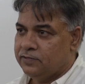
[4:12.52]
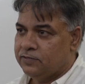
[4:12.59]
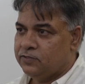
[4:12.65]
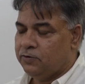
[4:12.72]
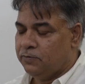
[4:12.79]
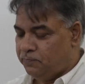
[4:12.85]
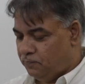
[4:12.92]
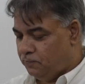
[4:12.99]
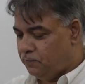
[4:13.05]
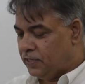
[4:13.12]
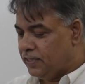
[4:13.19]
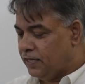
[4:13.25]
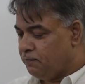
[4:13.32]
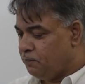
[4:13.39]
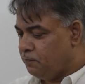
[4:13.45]
So,
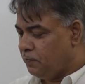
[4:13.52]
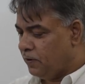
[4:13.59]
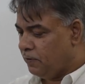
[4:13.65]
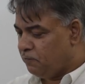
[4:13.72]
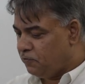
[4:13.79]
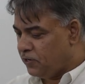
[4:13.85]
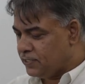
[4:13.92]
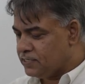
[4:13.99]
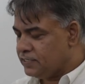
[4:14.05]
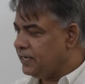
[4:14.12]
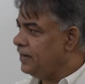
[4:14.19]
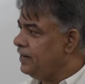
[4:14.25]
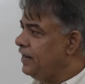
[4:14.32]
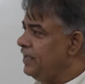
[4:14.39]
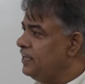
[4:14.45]
with the first
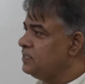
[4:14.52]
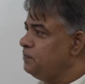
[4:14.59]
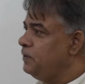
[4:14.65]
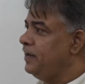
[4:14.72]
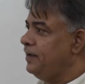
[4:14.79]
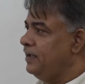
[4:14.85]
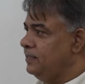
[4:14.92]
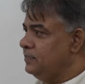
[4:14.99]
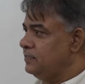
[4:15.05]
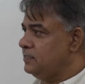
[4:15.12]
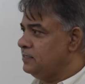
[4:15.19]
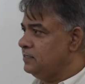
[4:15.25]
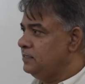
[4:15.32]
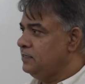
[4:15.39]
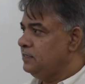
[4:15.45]
hand
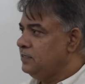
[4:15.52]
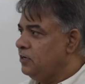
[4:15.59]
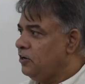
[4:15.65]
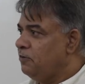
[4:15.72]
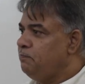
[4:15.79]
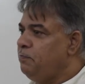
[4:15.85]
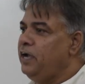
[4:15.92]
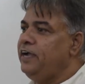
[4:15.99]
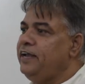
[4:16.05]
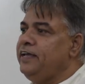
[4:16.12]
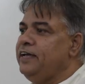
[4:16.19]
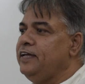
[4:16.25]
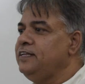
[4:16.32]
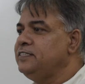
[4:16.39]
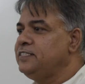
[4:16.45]
experience of
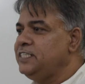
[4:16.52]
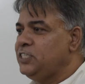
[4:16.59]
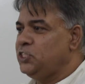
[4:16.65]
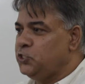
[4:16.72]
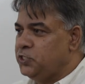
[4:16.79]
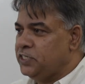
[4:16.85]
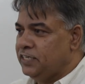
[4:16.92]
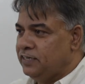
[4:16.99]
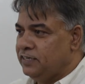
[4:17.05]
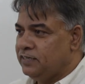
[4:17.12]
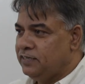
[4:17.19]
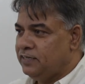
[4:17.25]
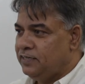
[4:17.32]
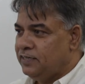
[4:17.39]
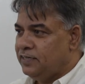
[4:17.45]
building an institution,
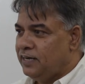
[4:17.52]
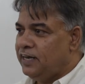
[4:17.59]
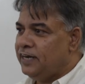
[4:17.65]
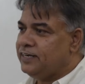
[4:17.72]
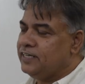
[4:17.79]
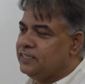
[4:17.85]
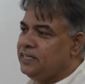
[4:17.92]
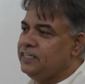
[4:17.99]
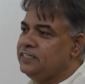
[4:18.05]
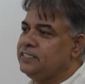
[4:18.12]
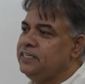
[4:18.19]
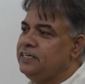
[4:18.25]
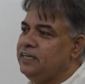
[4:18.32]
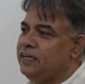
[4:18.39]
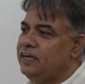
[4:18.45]
let us
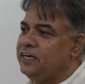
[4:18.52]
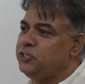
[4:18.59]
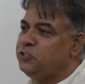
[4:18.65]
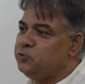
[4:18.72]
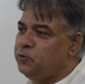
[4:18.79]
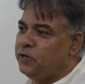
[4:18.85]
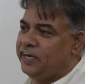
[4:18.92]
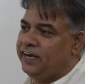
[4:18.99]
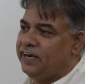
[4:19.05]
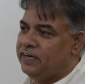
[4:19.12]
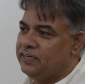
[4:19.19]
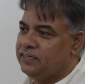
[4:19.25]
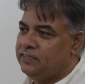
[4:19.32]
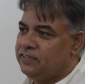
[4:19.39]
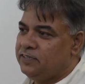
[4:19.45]
listen a doer
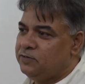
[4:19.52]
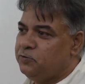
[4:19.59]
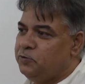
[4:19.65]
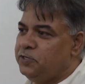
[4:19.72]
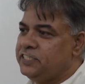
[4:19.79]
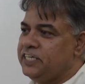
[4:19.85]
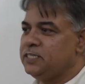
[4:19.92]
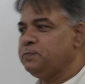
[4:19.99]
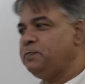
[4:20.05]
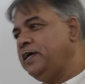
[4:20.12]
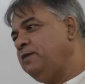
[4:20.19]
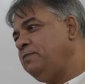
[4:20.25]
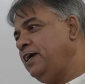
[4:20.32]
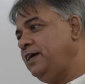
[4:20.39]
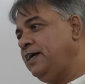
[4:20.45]
who is
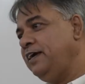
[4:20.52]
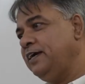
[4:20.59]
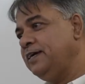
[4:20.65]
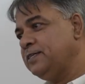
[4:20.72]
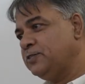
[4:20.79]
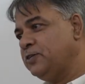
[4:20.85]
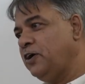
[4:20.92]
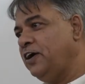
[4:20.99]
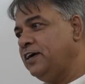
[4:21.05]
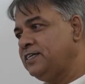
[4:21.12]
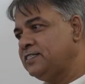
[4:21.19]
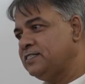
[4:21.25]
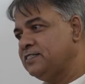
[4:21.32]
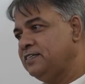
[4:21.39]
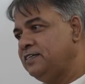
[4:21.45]
experimenting his
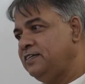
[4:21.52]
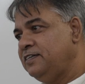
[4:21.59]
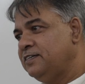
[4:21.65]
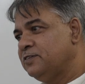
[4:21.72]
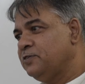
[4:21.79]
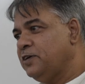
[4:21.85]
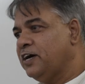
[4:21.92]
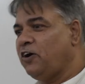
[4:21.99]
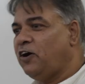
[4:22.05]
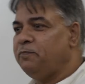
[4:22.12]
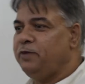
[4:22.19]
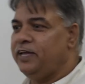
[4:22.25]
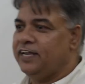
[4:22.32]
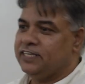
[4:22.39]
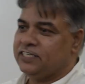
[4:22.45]
thoughts. So, a
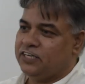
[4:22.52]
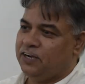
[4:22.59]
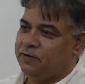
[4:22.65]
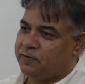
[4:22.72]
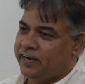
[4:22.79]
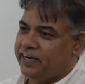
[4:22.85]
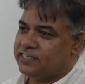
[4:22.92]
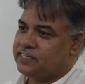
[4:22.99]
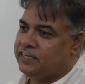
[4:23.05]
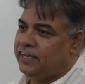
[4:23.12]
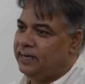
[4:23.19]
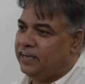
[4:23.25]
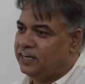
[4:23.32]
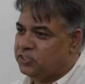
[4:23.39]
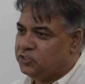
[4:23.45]
combination of Krishna
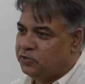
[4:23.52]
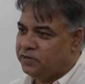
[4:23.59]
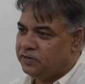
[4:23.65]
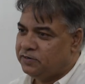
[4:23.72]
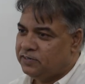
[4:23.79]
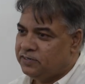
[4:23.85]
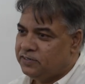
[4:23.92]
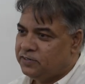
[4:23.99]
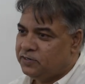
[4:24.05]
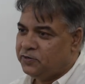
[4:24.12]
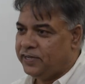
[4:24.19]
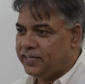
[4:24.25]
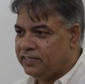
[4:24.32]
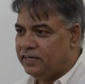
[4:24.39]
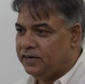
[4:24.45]
and Arjun
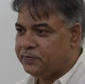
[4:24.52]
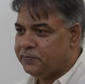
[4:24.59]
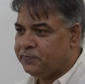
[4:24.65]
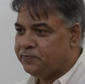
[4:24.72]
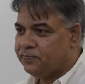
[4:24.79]
together.